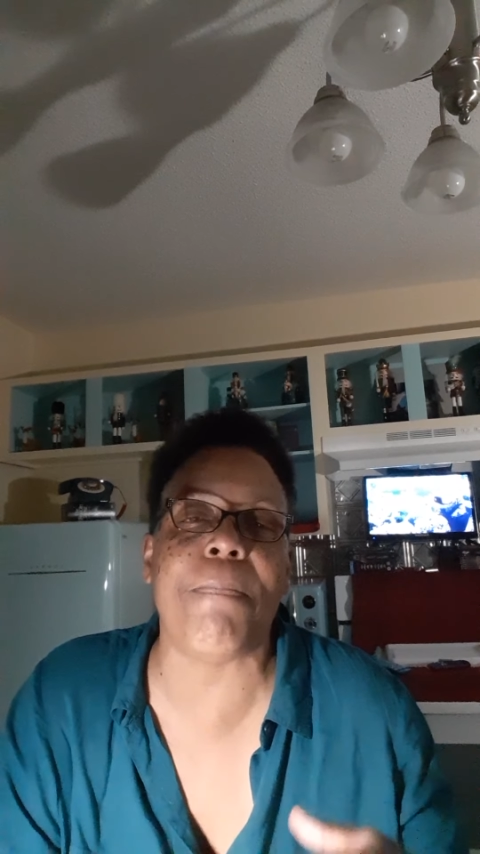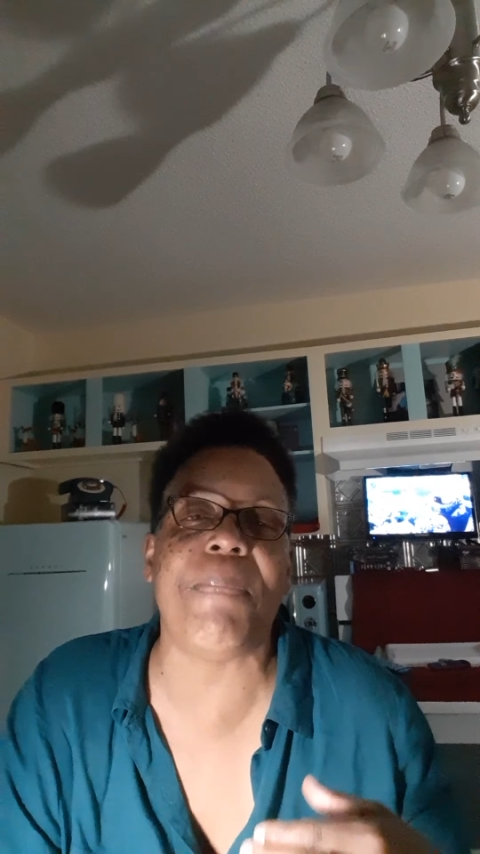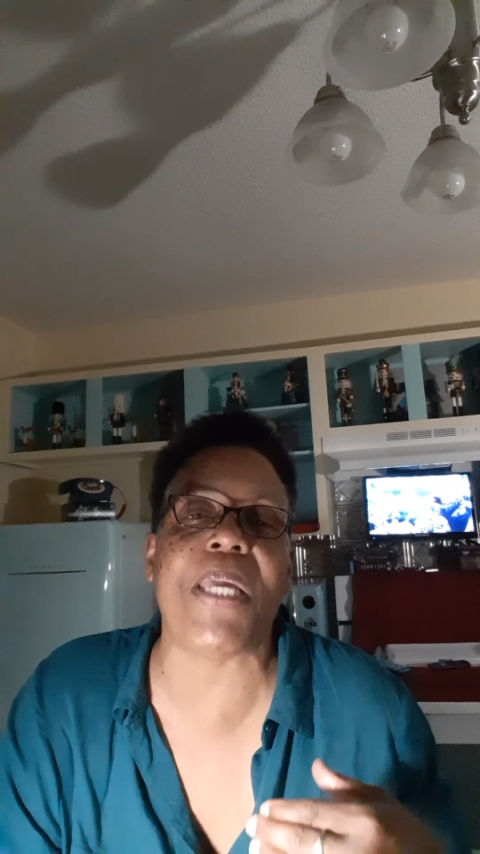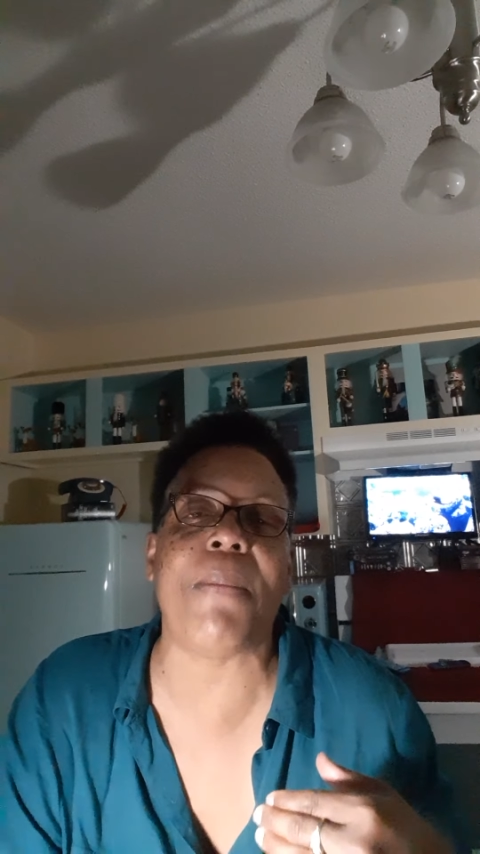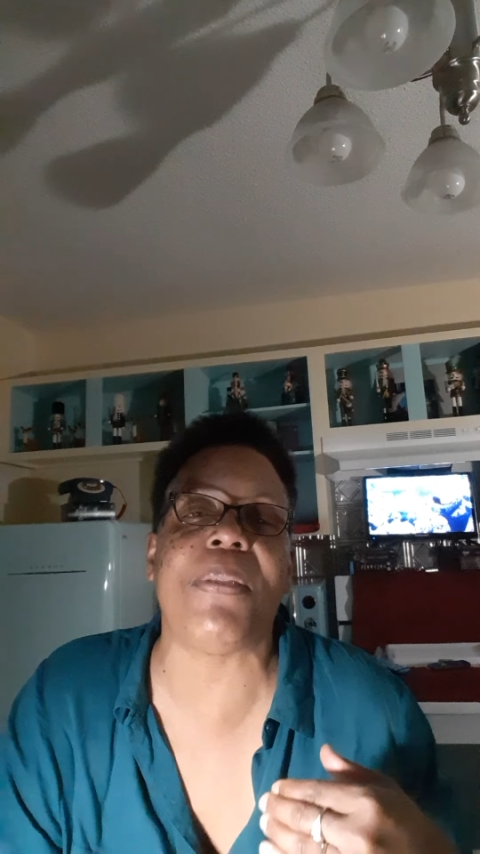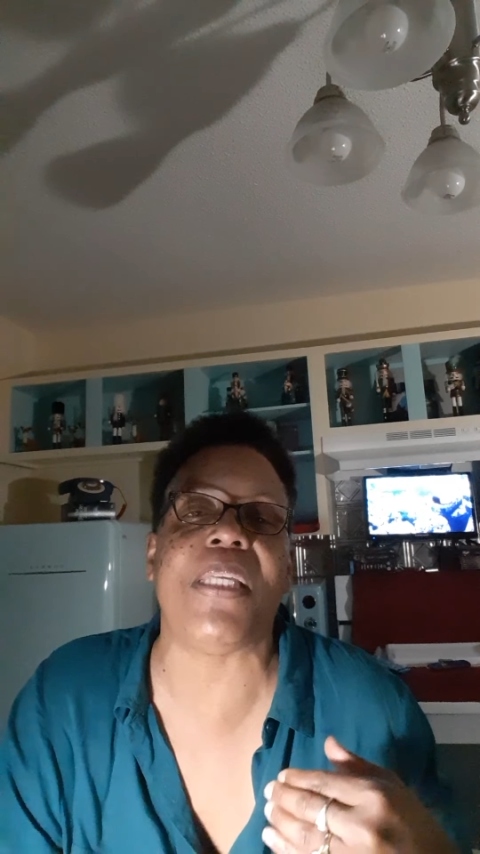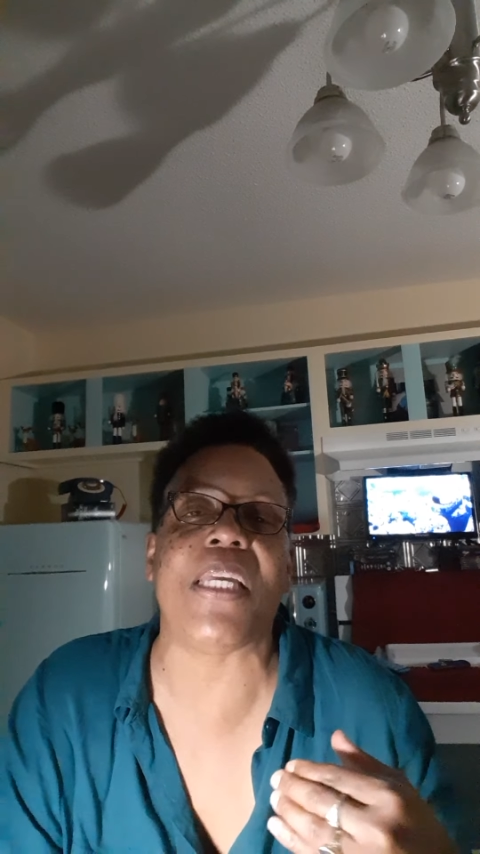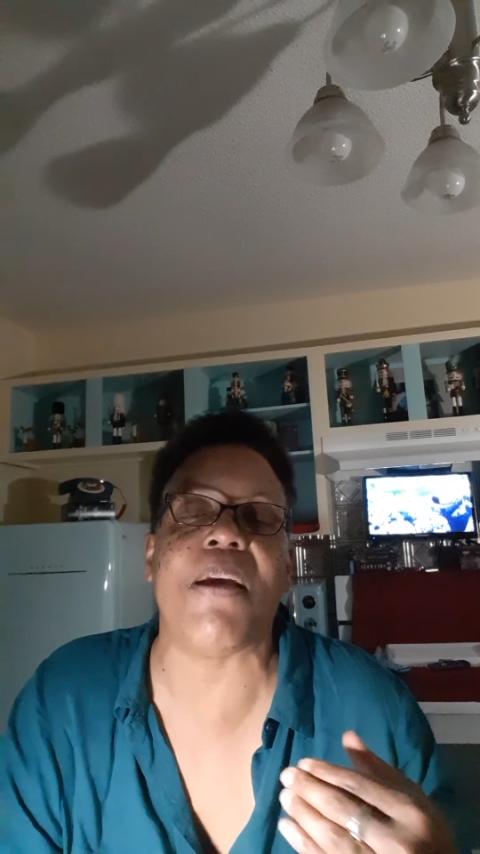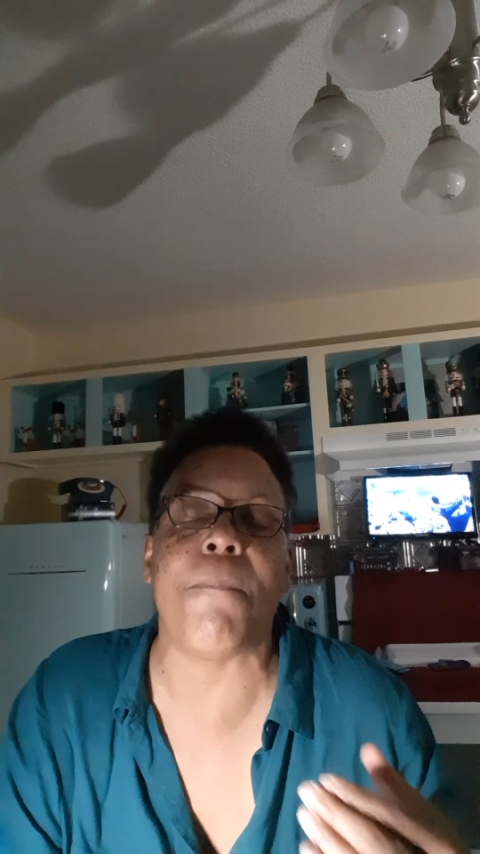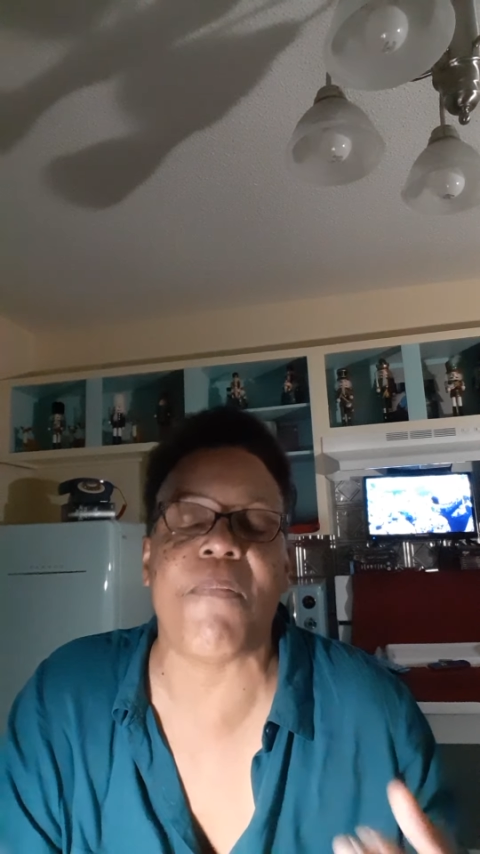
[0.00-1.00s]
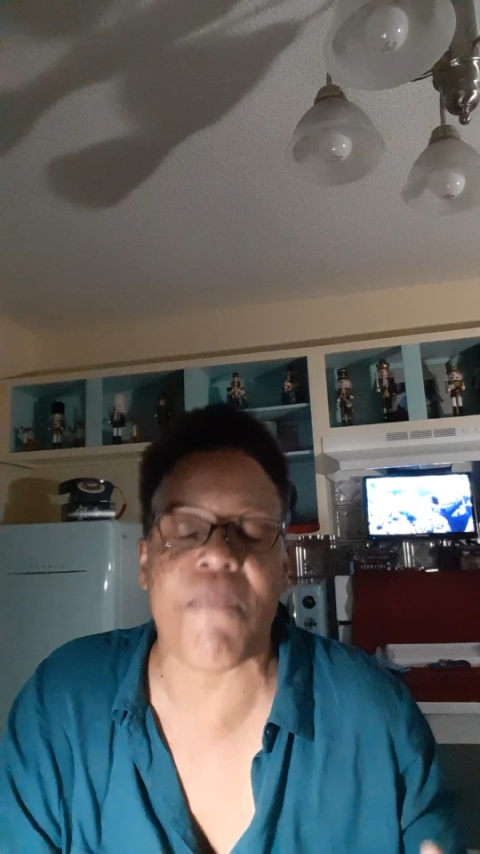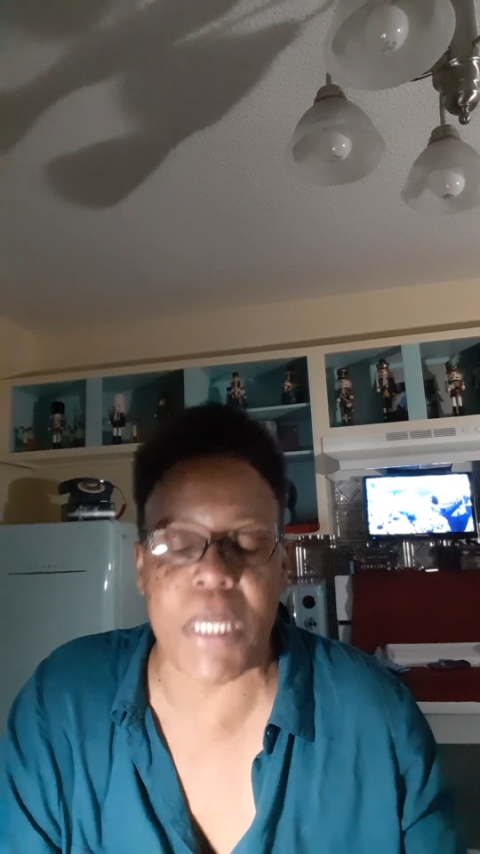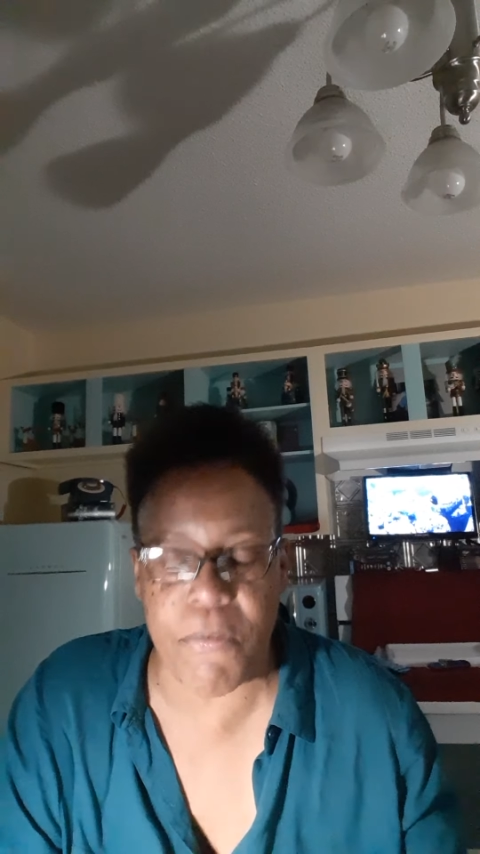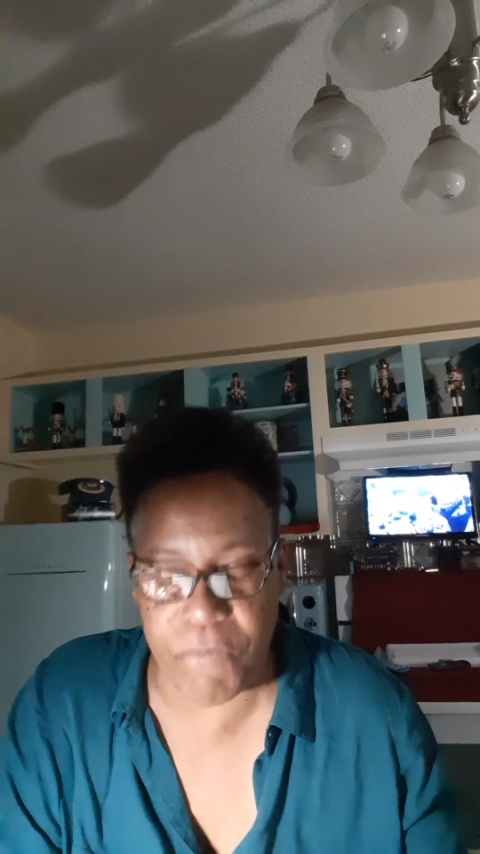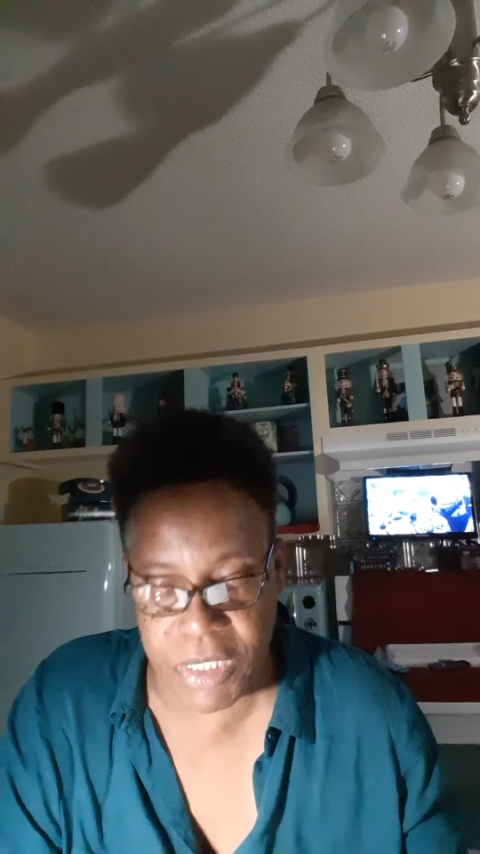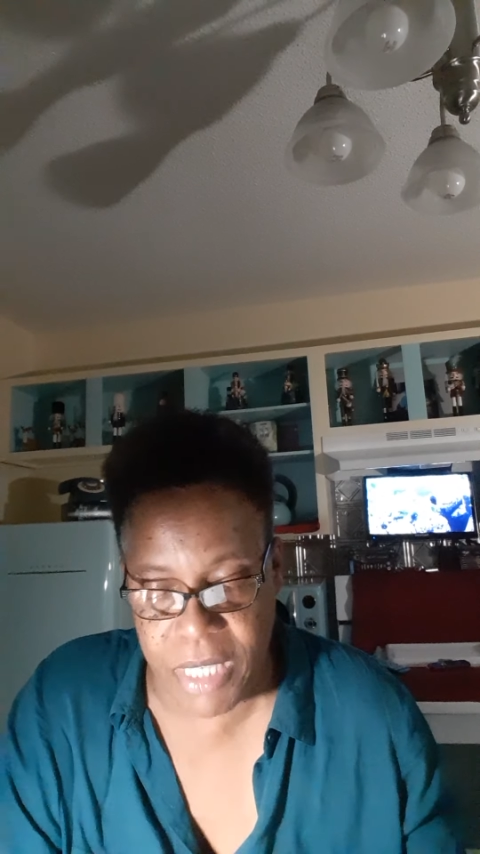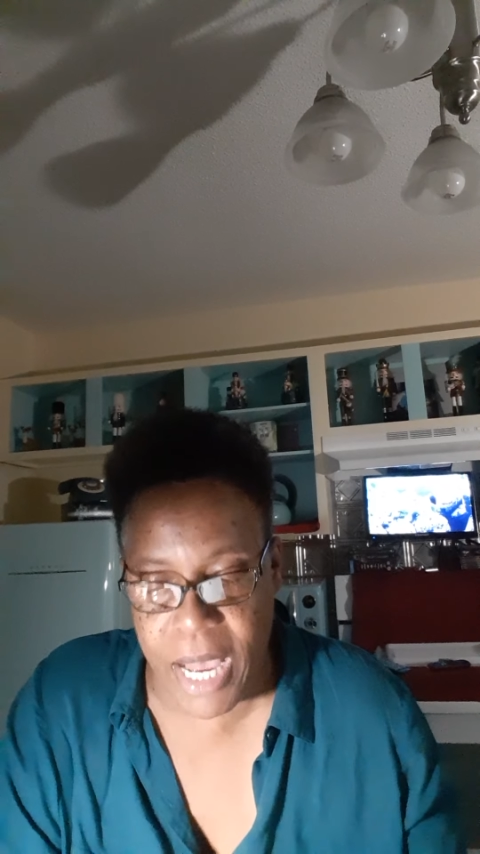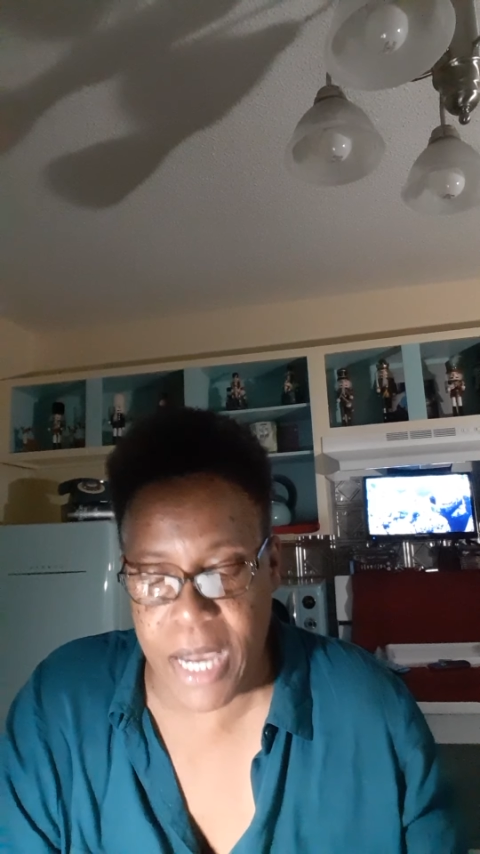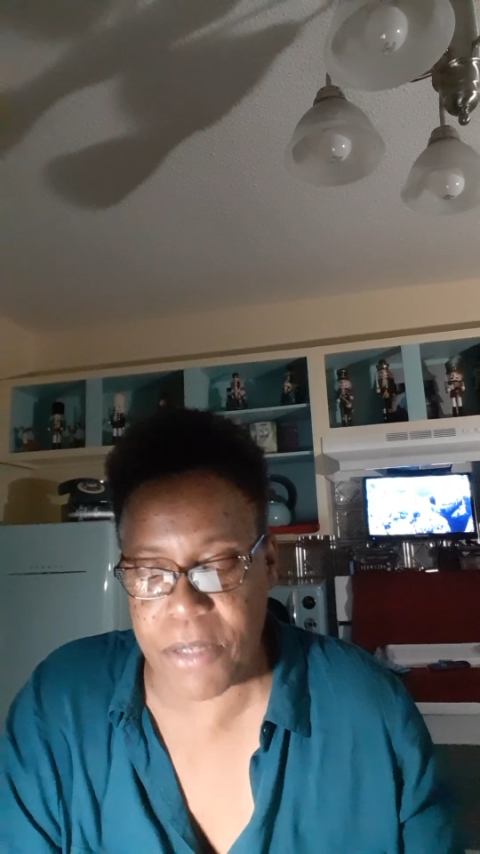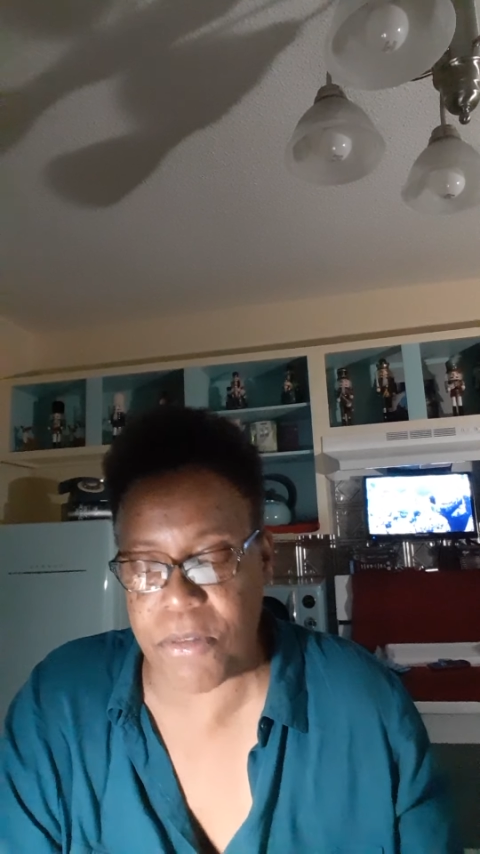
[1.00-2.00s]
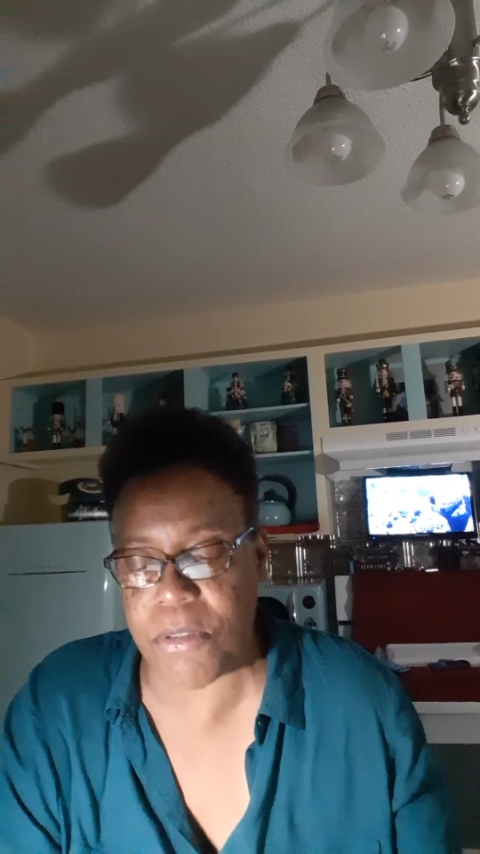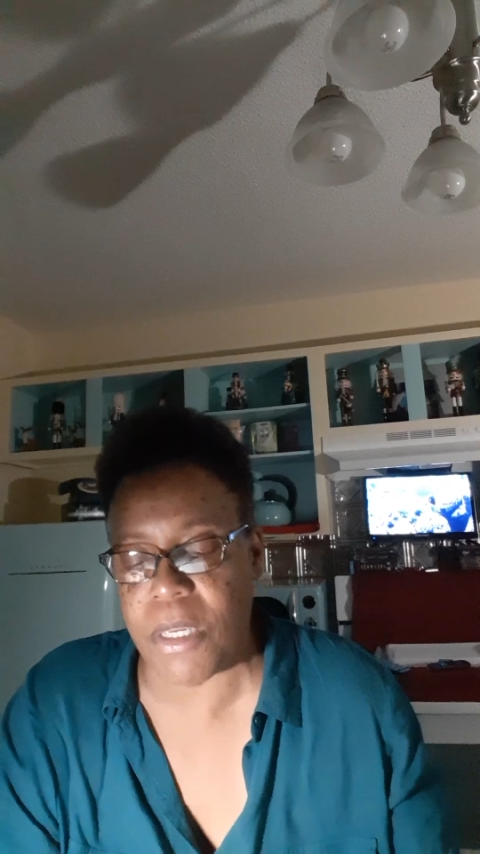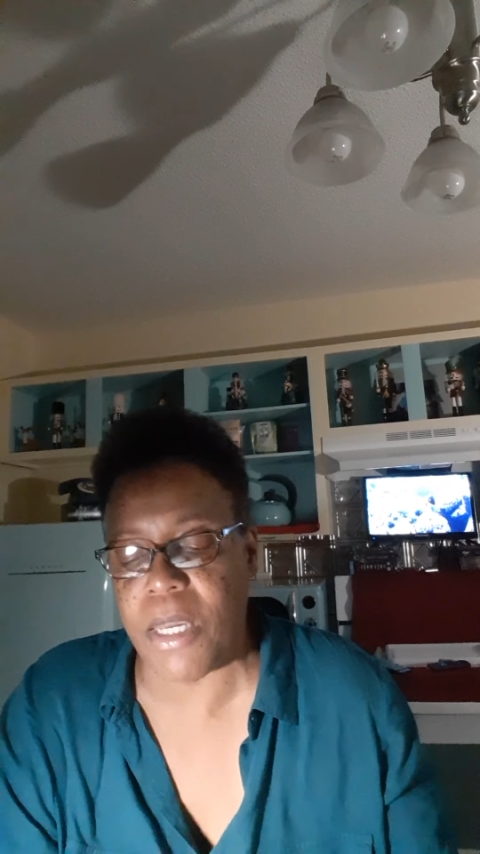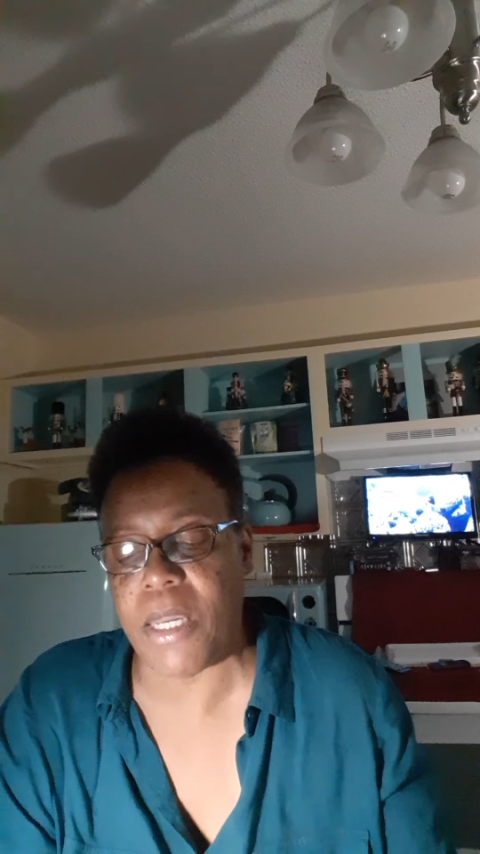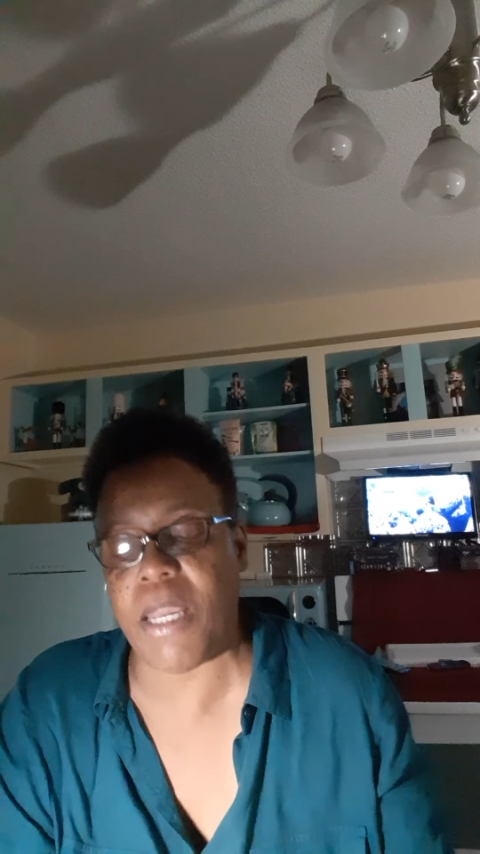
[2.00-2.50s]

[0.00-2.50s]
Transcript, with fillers: be able to em emphasize